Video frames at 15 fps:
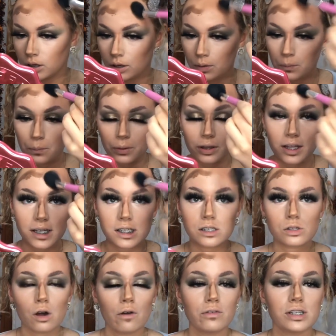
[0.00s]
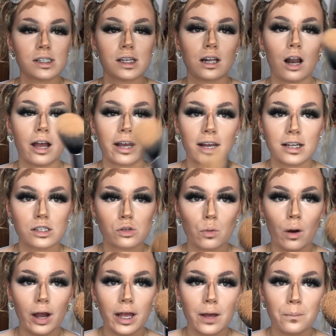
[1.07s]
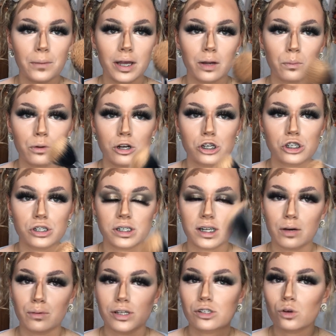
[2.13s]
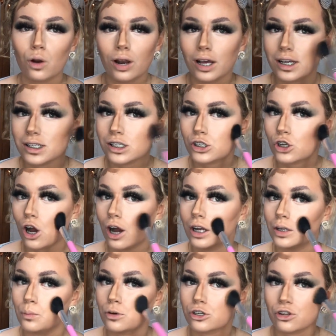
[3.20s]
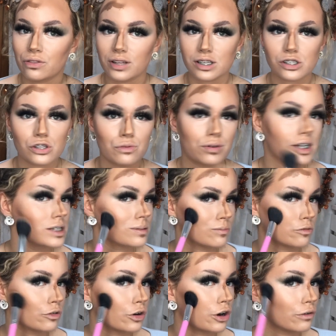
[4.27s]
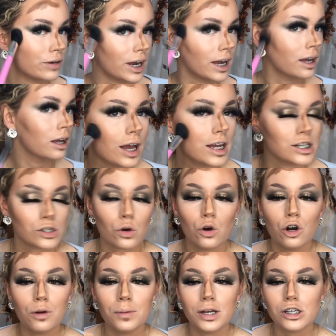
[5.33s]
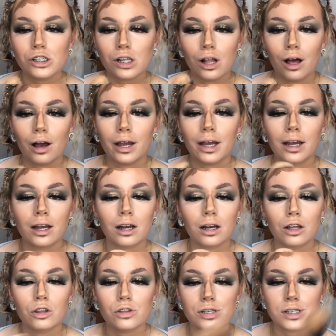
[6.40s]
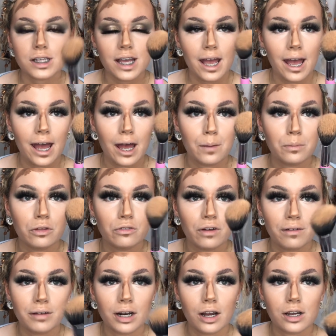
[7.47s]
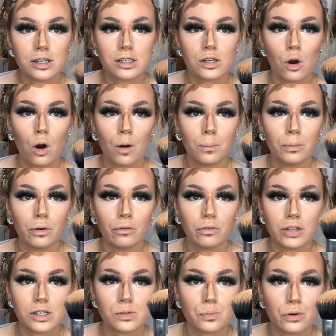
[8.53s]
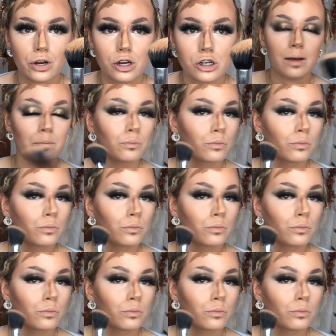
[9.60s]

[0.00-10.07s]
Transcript: But this is obviously like, it's quite a big brush still. It's not like it's a tiny brush and that's the reason for it. It's almost like the tip, the very like top of this brush